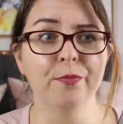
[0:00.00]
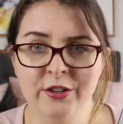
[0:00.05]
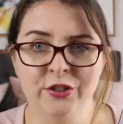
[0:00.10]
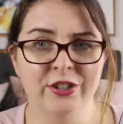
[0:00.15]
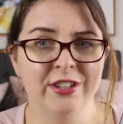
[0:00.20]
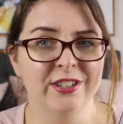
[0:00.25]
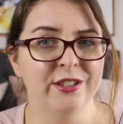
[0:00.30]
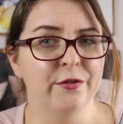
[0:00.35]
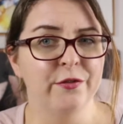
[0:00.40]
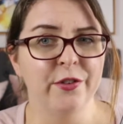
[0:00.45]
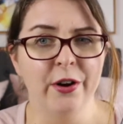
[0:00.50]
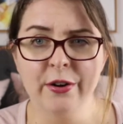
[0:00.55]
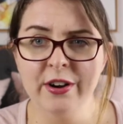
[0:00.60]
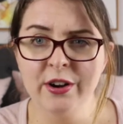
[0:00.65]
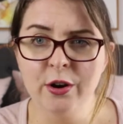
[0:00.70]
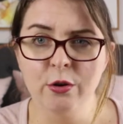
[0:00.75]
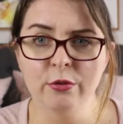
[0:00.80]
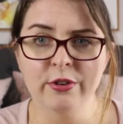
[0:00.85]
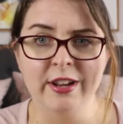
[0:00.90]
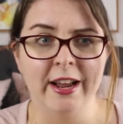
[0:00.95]
She is a very
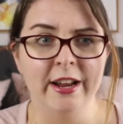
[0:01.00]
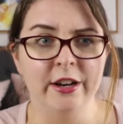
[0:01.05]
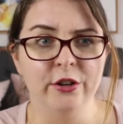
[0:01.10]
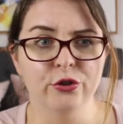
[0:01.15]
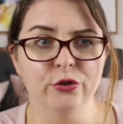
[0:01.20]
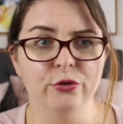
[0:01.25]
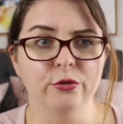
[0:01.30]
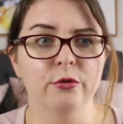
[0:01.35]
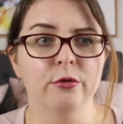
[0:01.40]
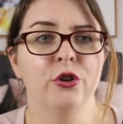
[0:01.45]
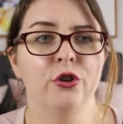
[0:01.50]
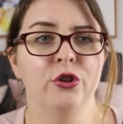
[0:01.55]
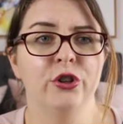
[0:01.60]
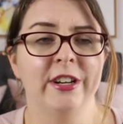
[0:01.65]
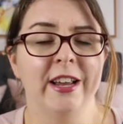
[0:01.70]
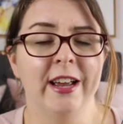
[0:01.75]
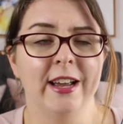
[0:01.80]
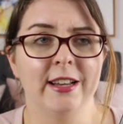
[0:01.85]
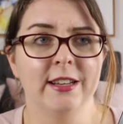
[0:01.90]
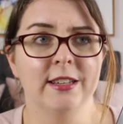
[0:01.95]
old angel. She
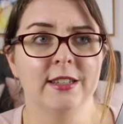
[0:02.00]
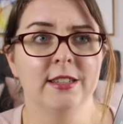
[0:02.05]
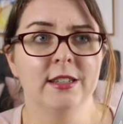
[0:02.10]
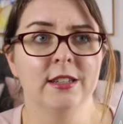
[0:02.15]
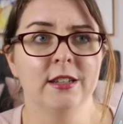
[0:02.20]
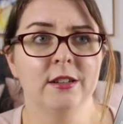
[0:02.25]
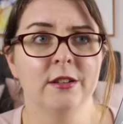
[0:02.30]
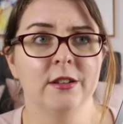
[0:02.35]
has